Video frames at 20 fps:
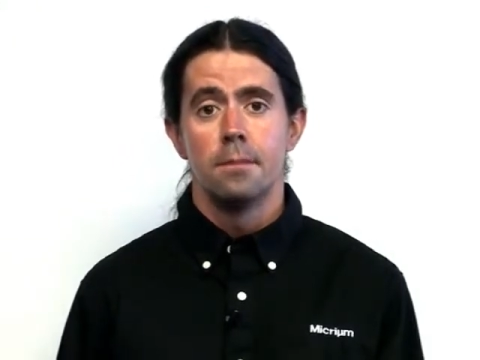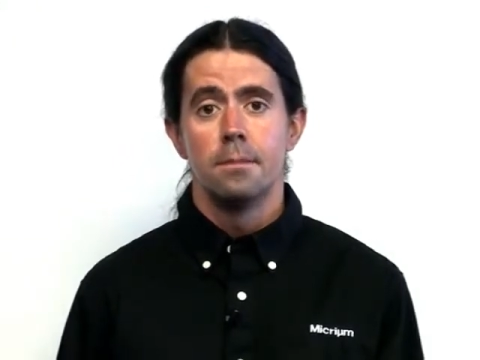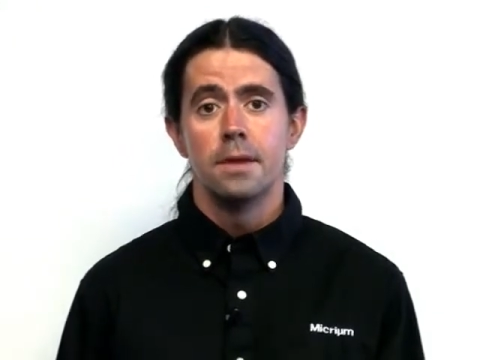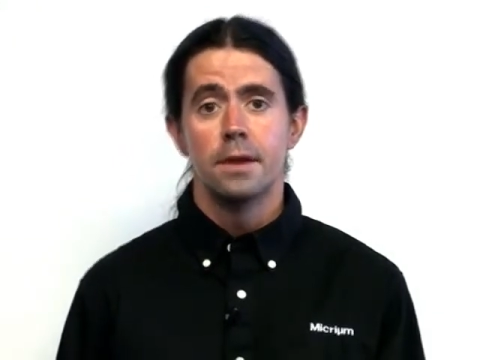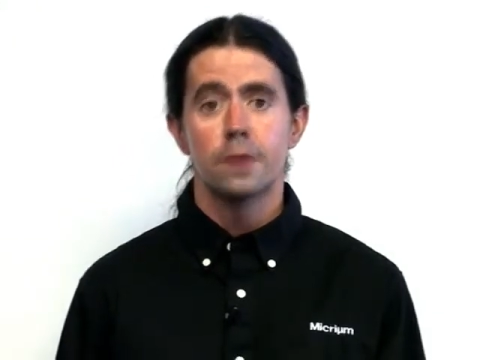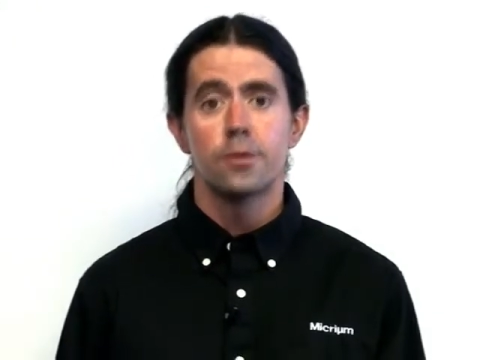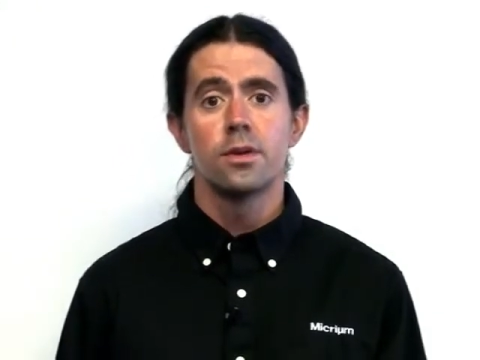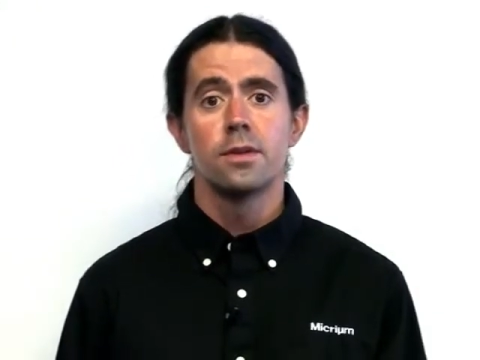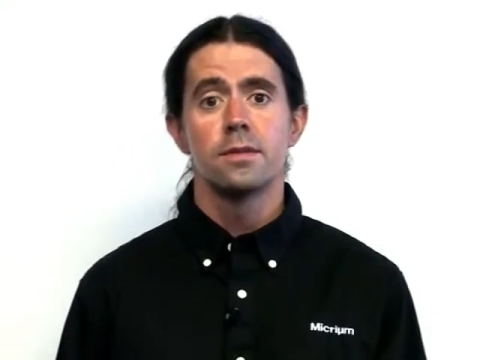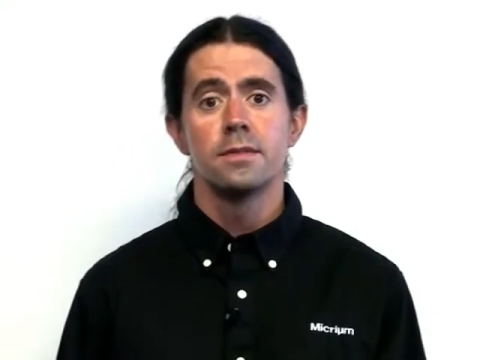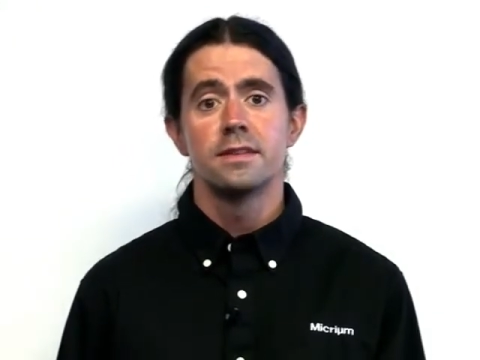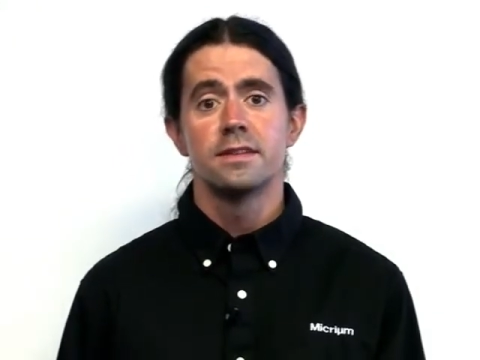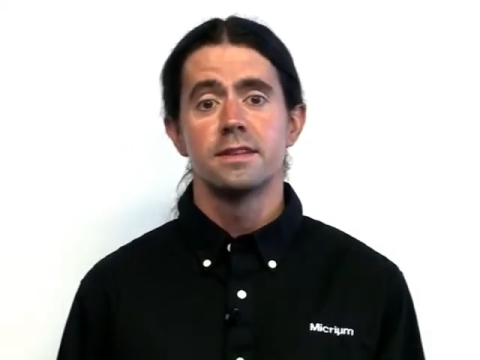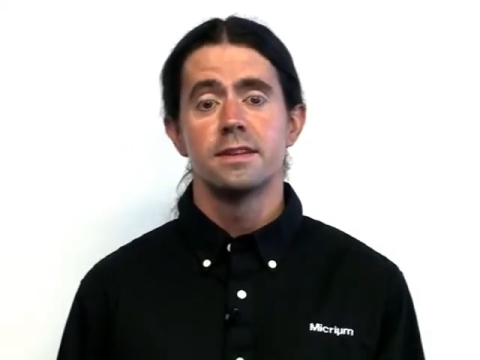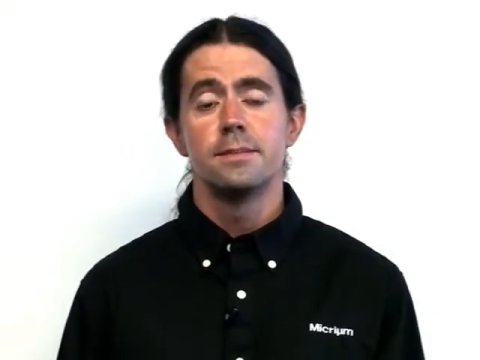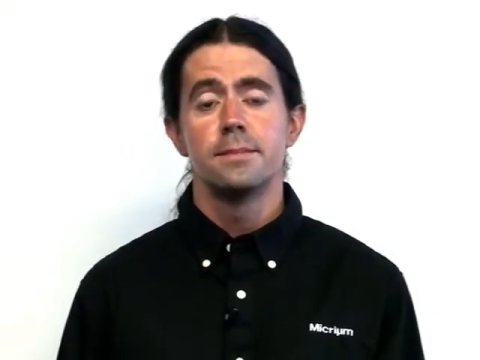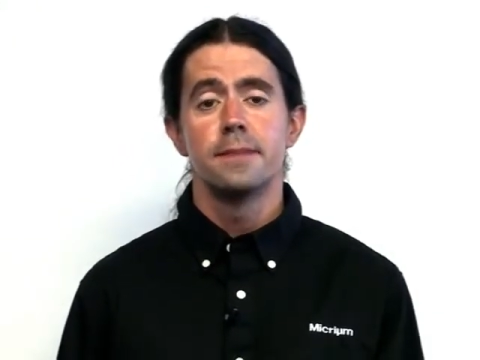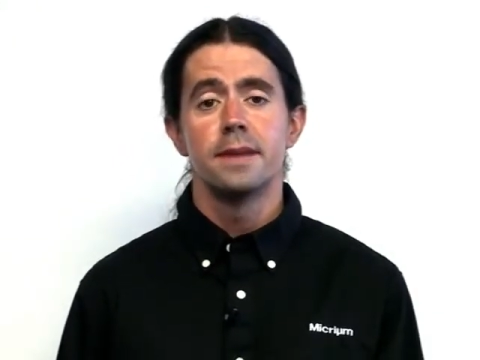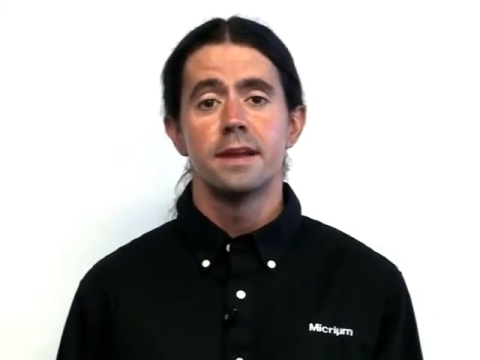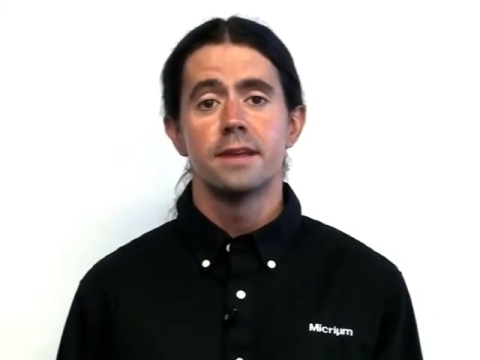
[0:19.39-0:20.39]
Micrium is
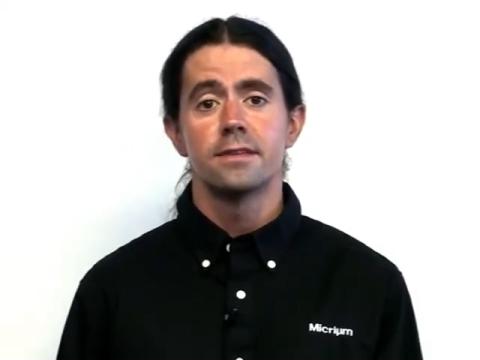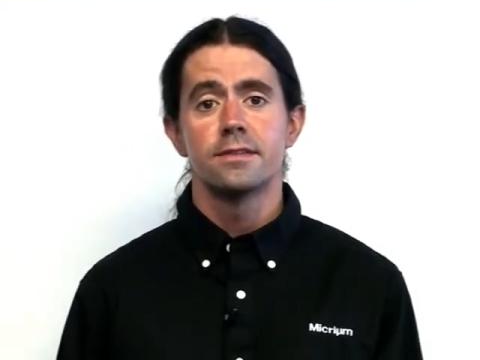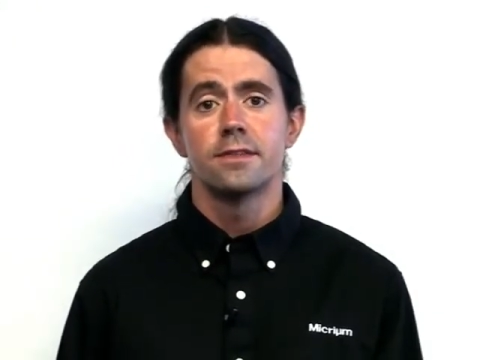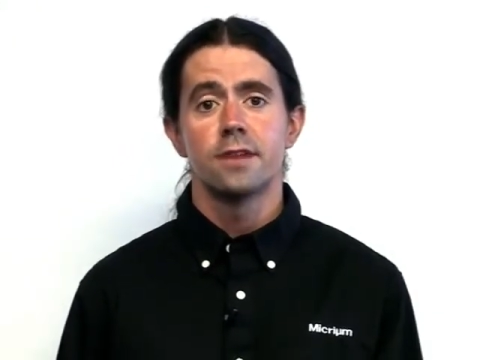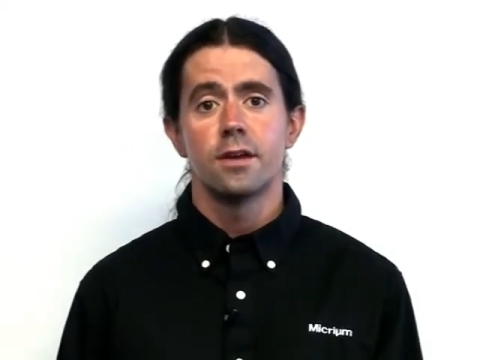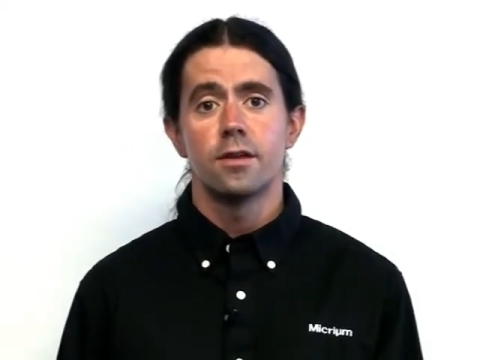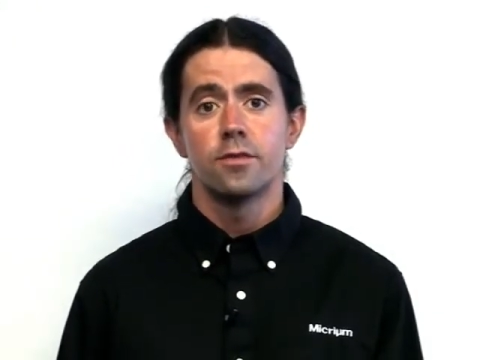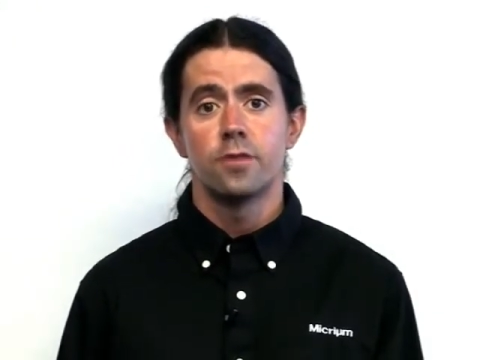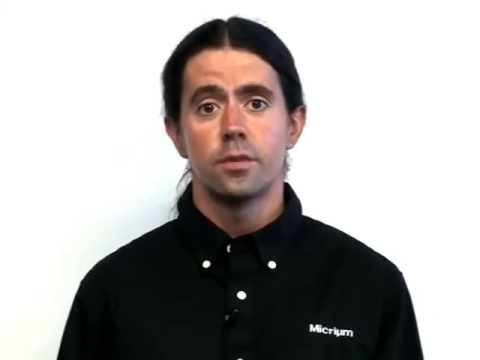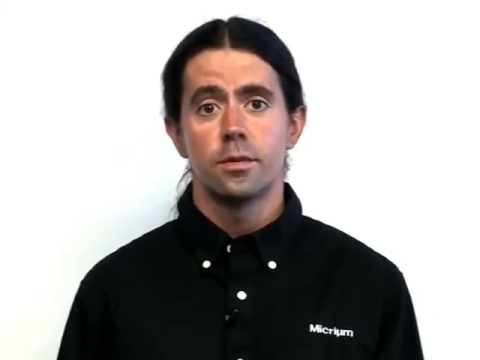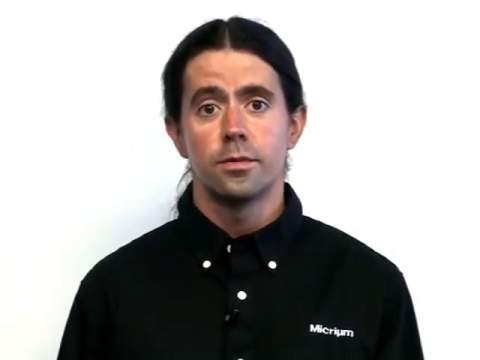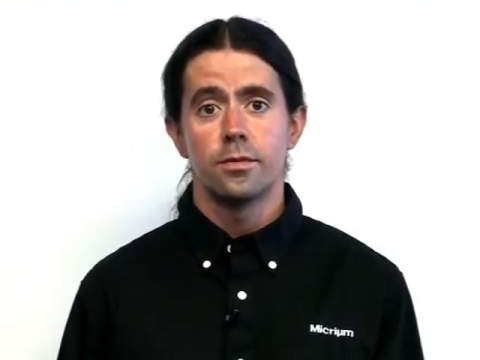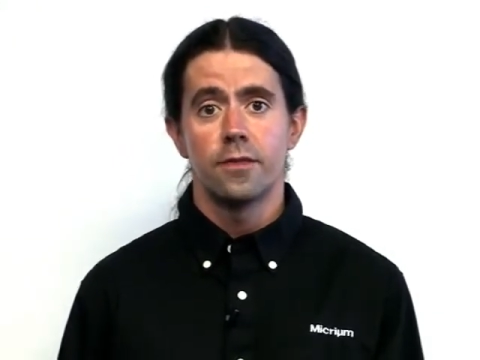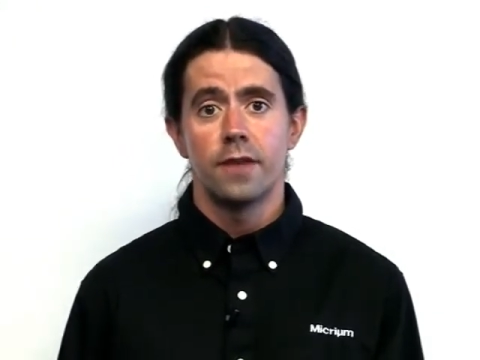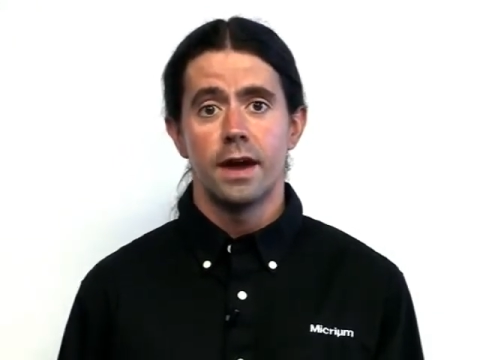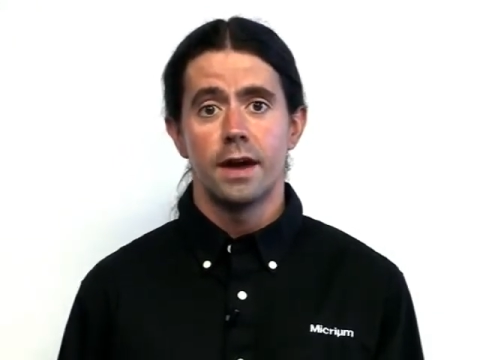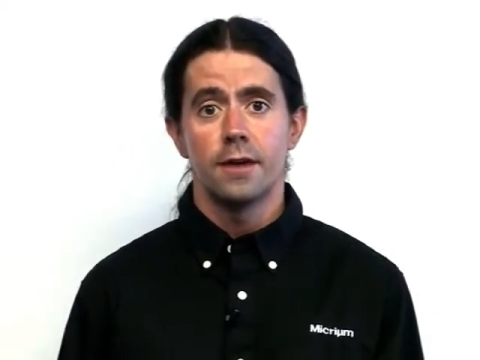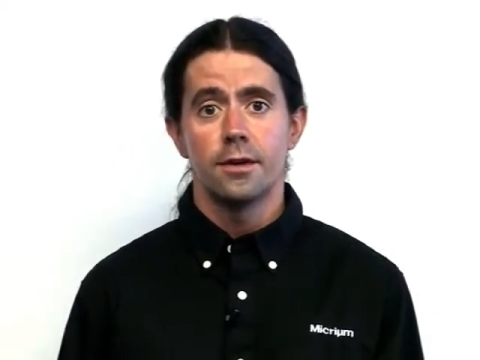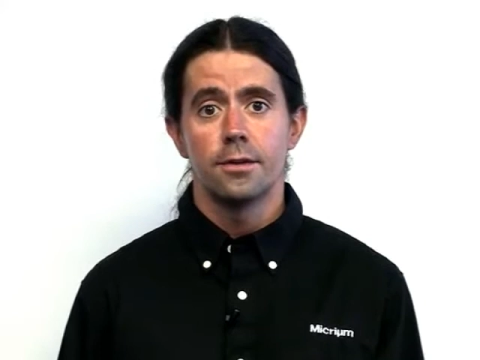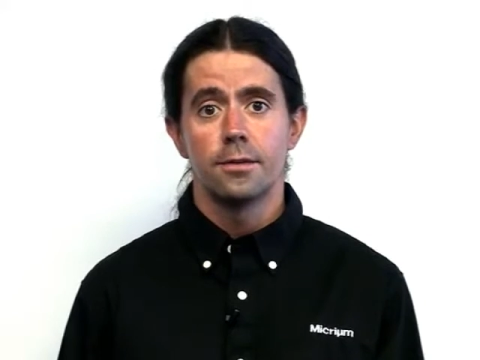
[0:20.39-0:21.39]
an embedded software
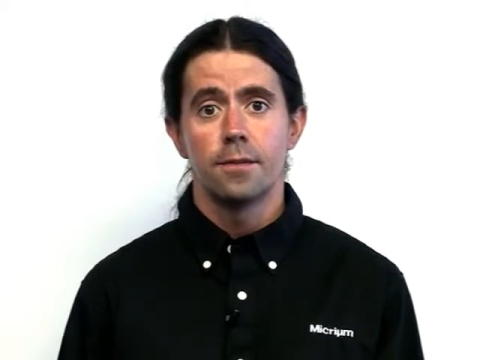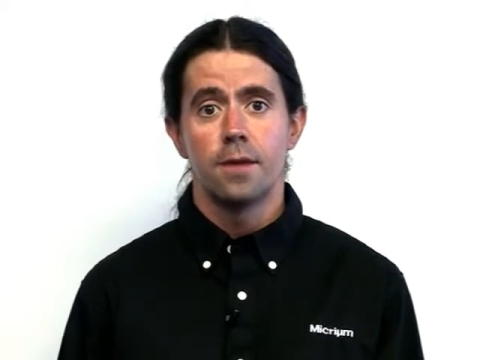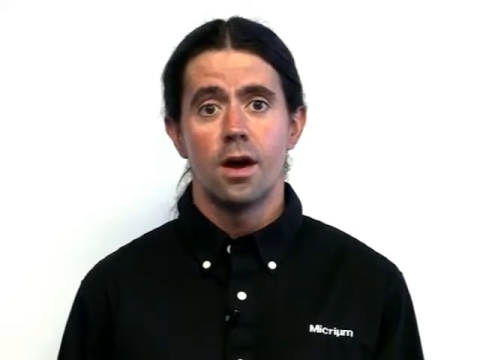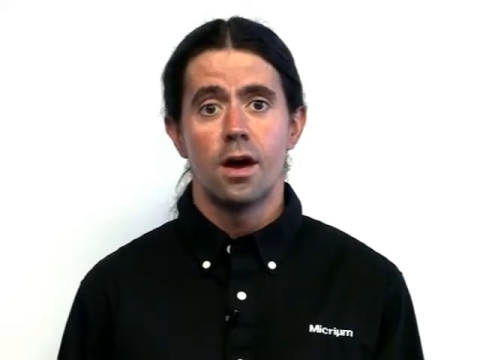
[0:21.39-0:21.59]
provider